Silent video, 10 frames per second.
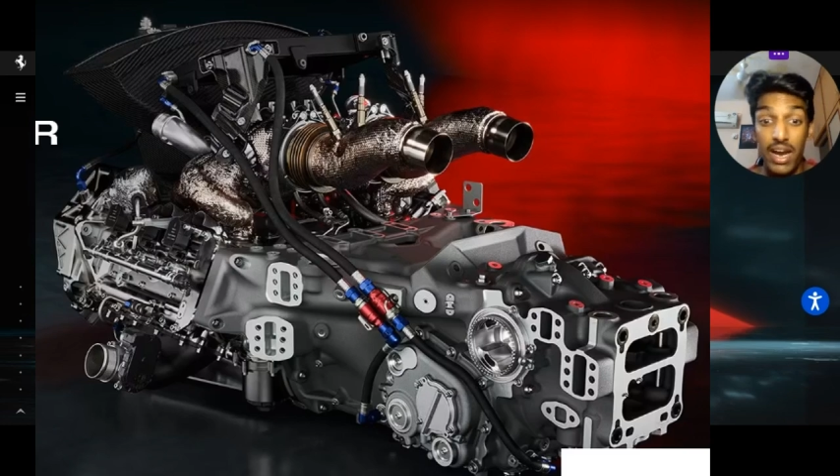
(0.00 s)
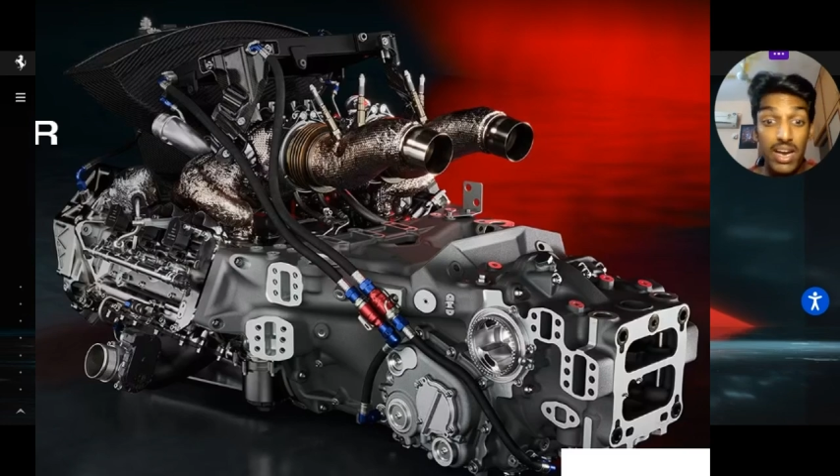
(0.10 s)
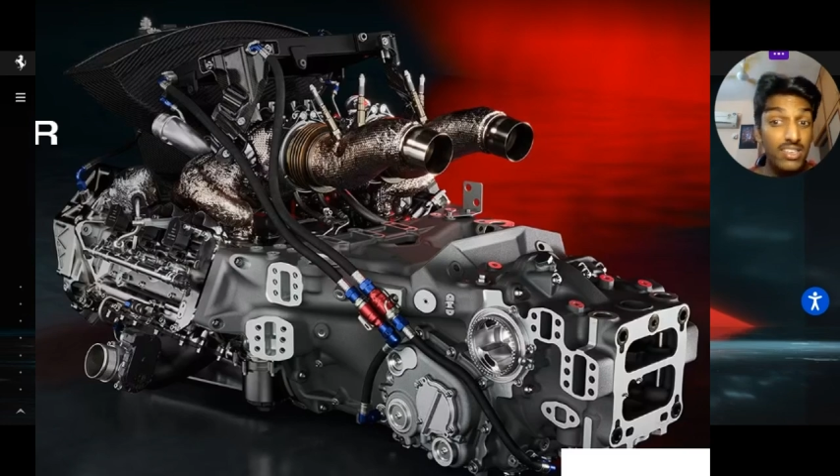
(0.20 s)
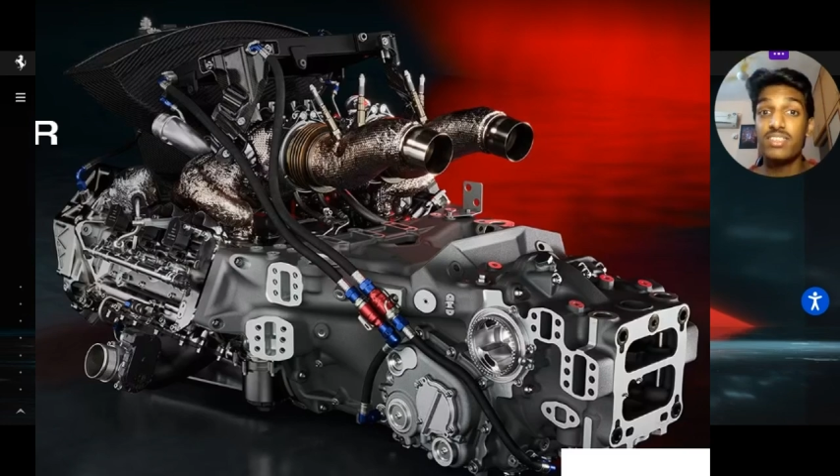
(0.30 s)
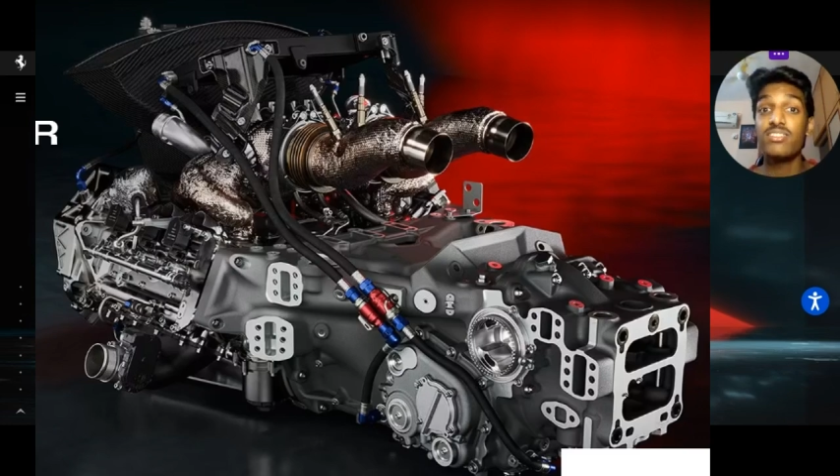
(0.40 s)

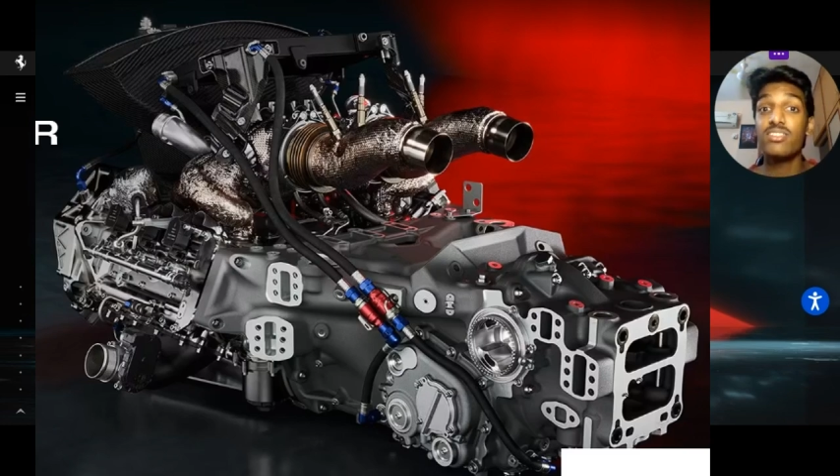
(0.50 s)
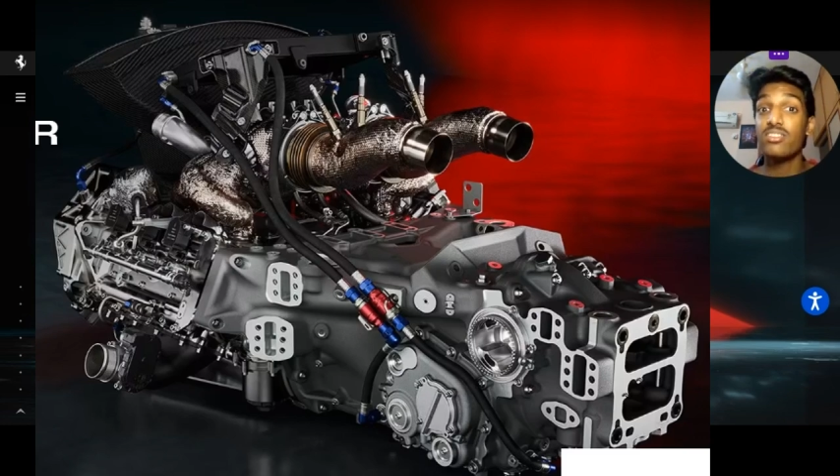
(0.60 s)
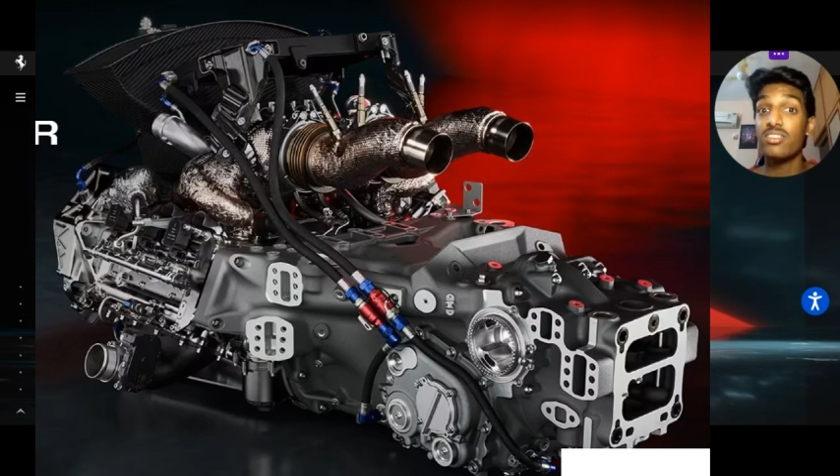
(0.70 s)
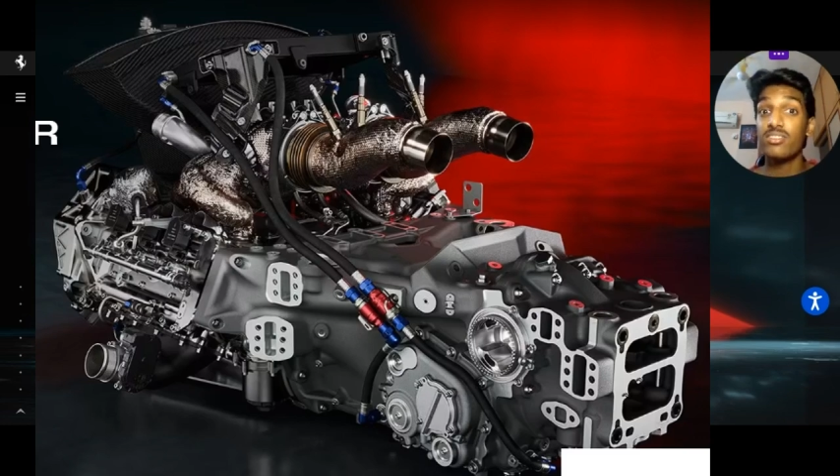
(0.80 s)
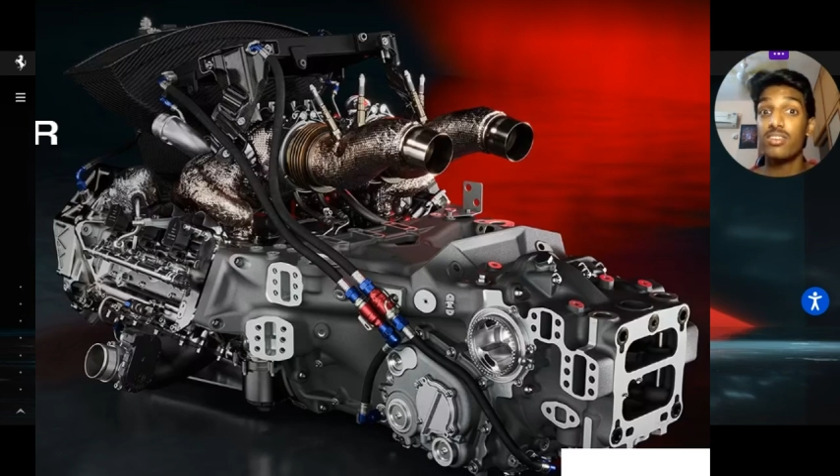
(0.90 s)
And since
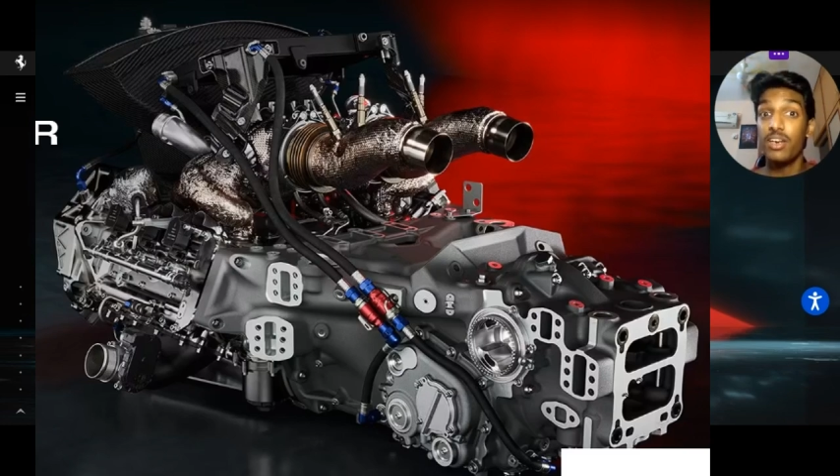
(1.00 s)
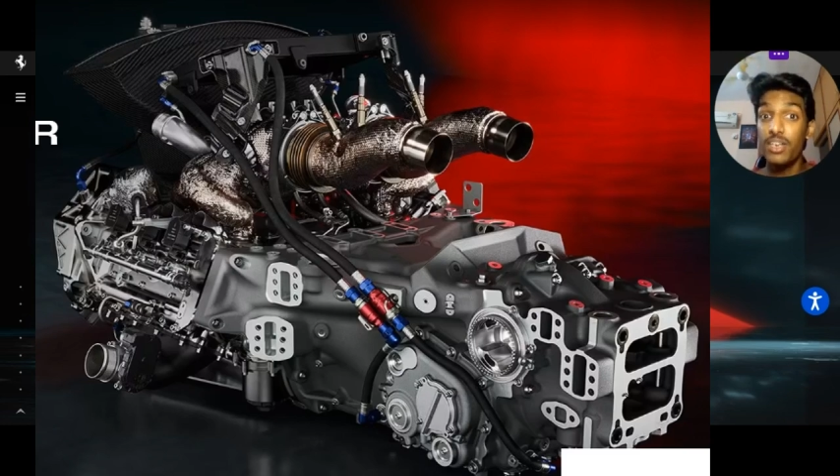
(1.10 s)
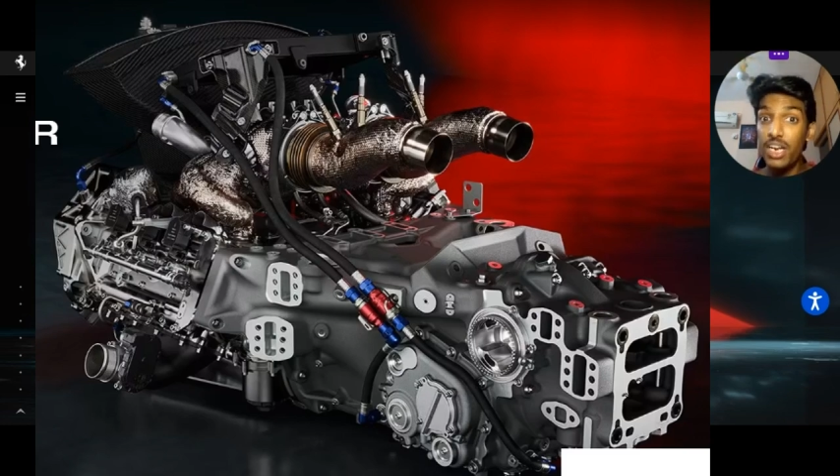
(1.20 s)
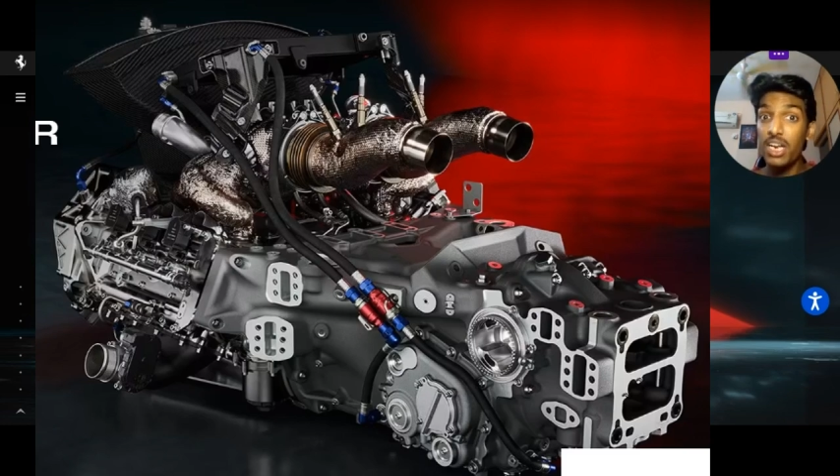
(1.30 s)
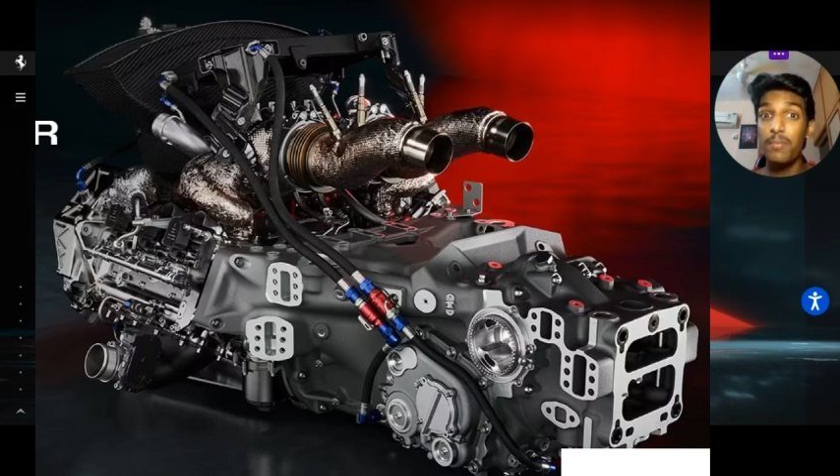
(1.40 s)
this is
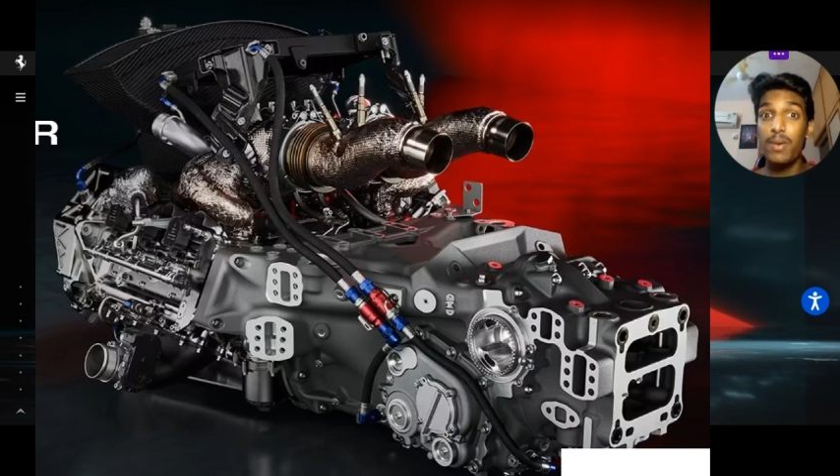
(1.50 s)
literally